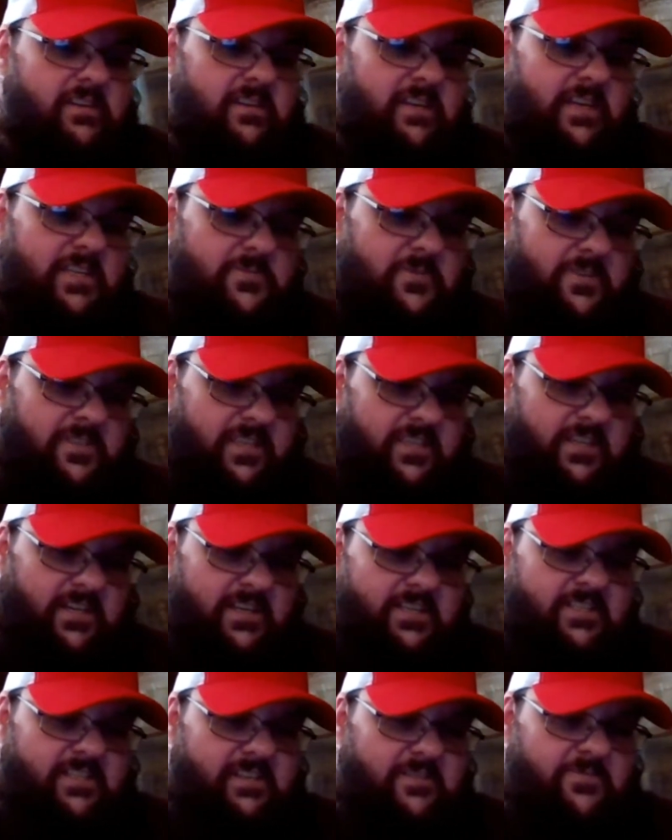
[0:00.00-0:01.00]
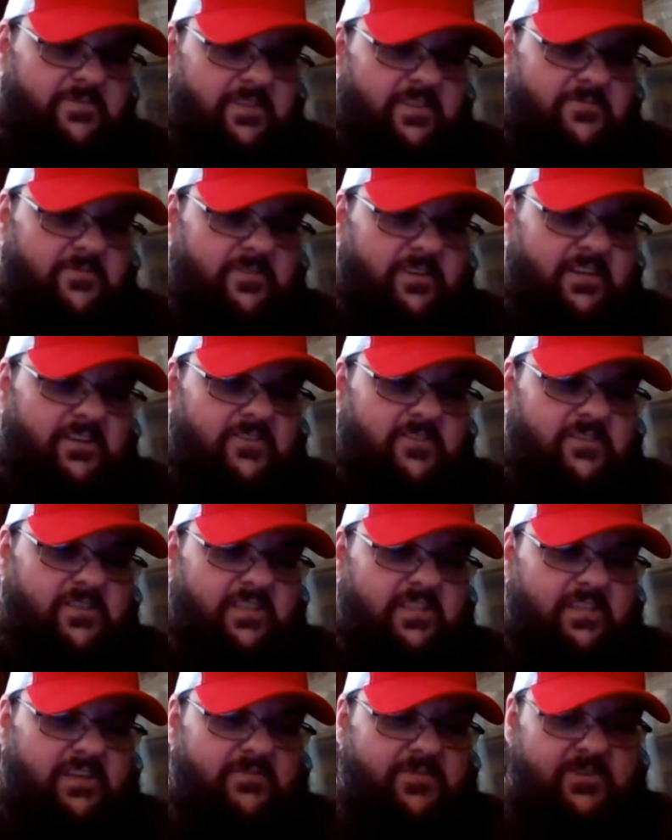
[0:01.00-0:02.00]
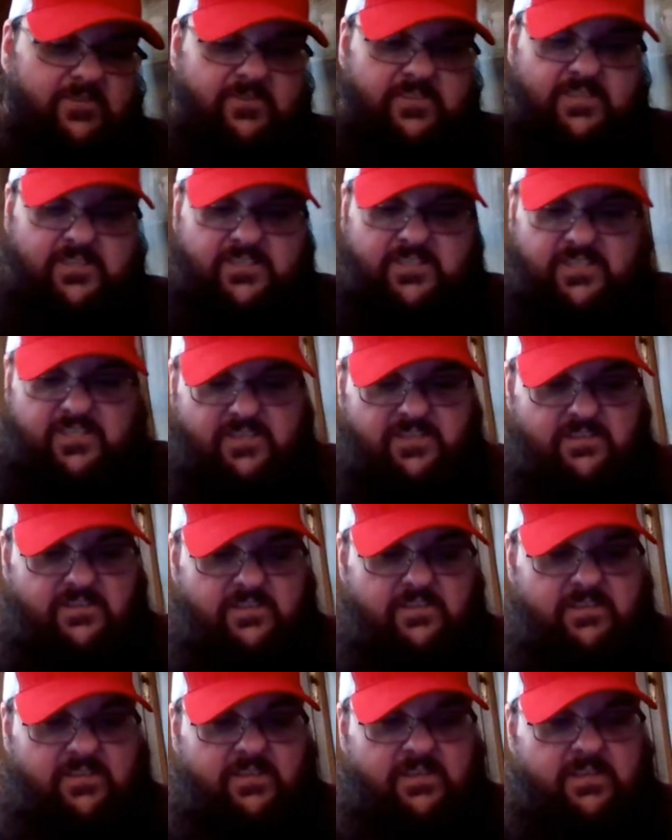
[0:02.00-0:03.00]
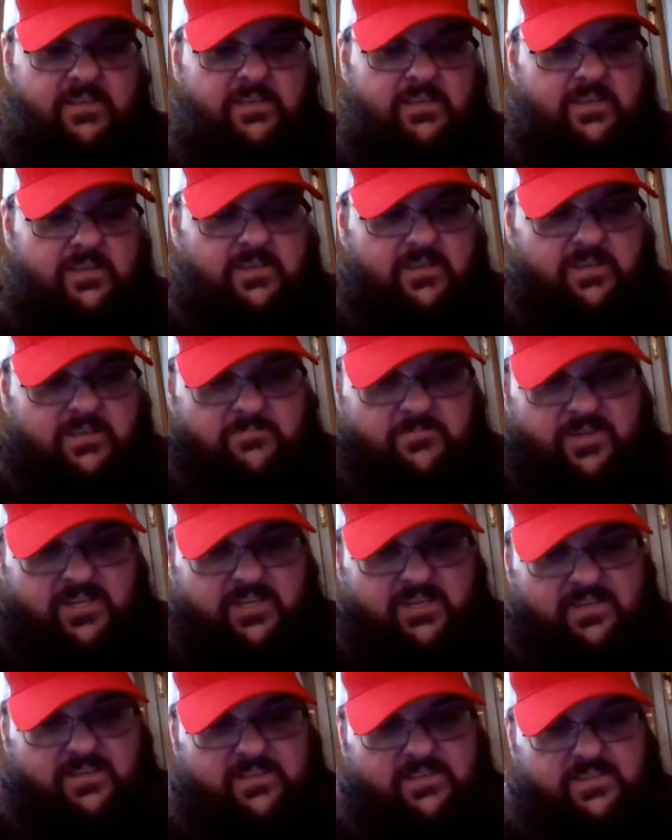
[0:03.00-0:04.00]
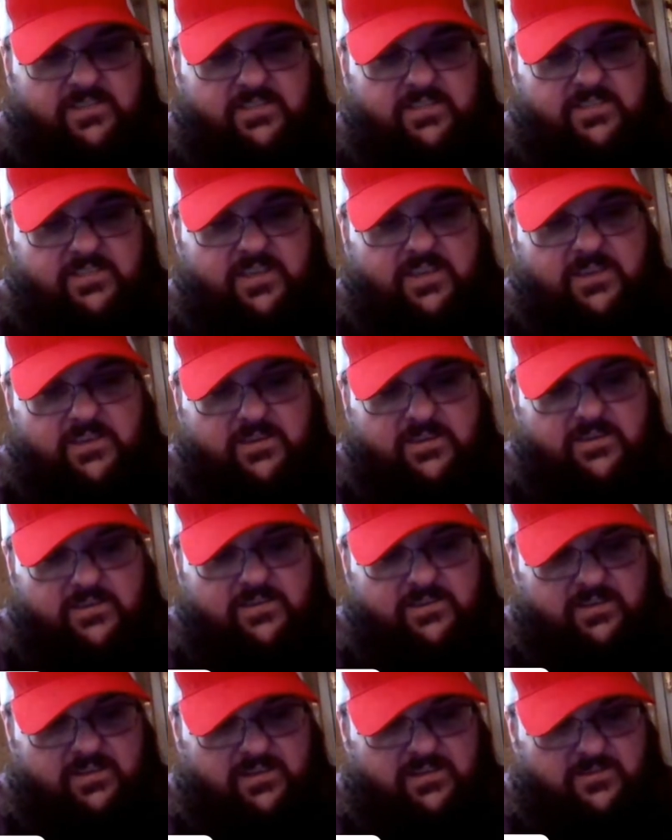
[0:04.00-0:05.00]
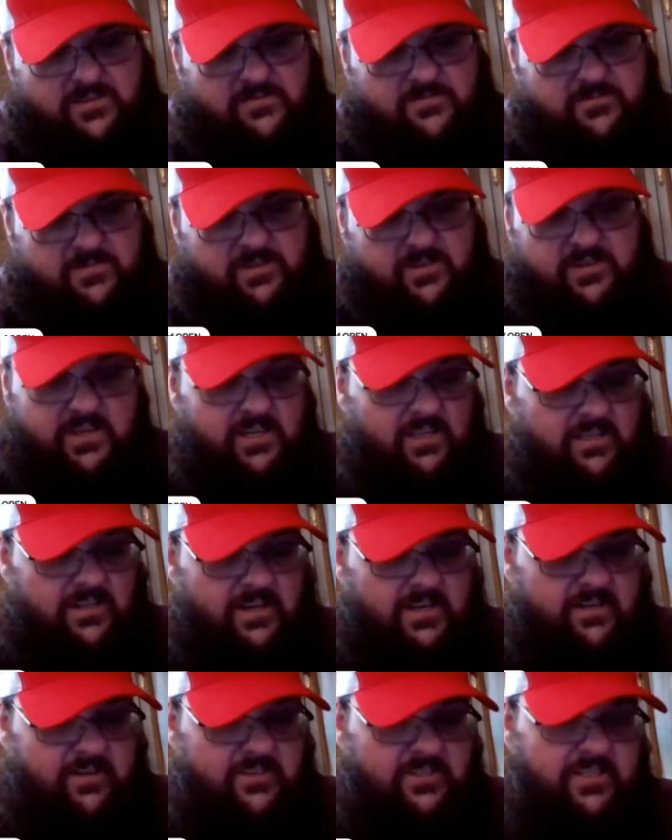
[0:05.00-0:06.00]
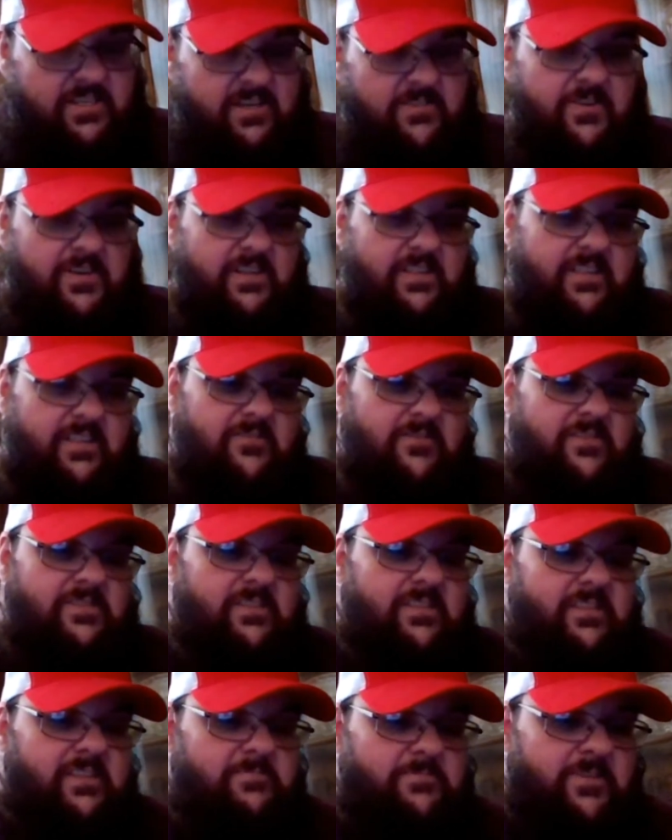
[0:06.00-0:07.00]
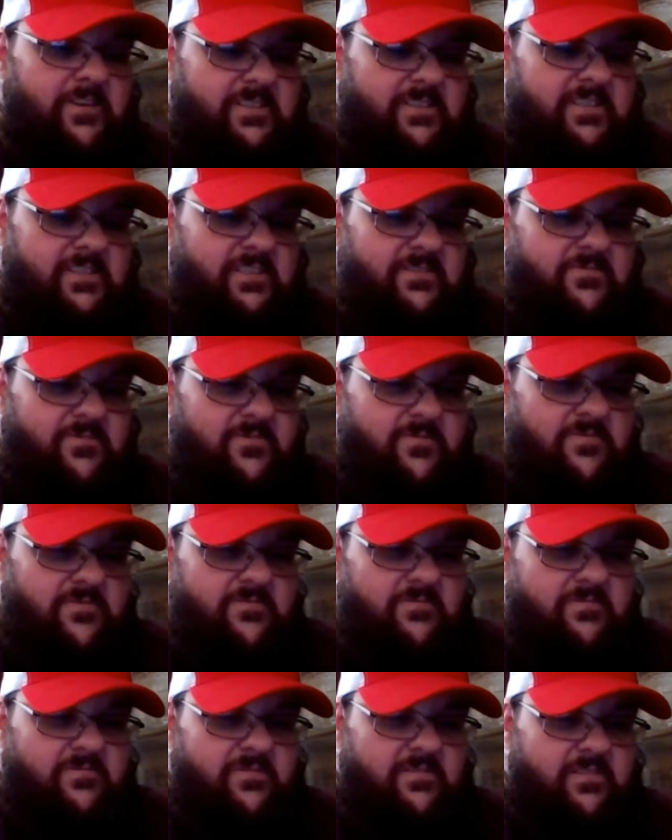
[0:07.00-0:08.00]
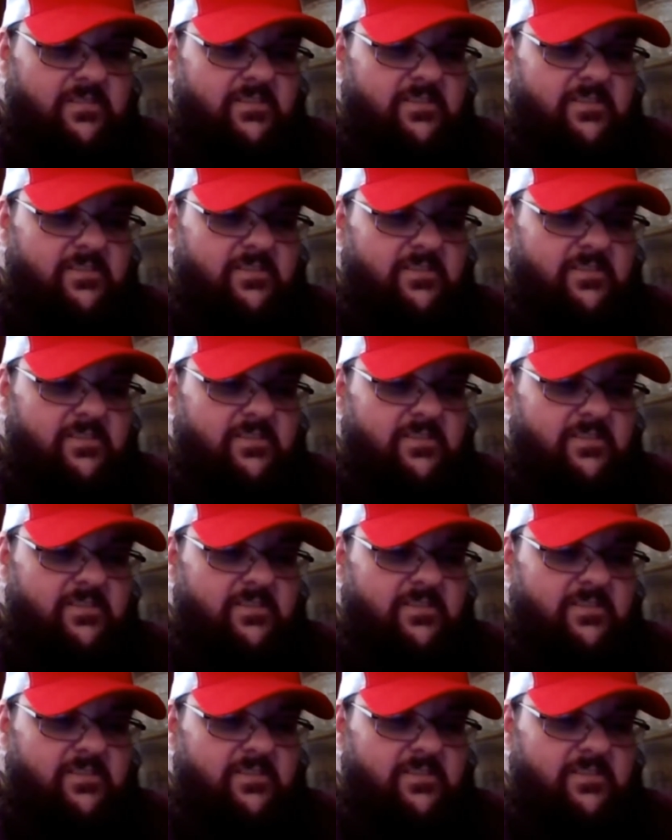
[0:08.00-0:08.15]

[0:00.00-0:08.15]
as well as a lot of stuff in this one actually that I've used since then, because you can get a lot of good stuff on clearance at these places for.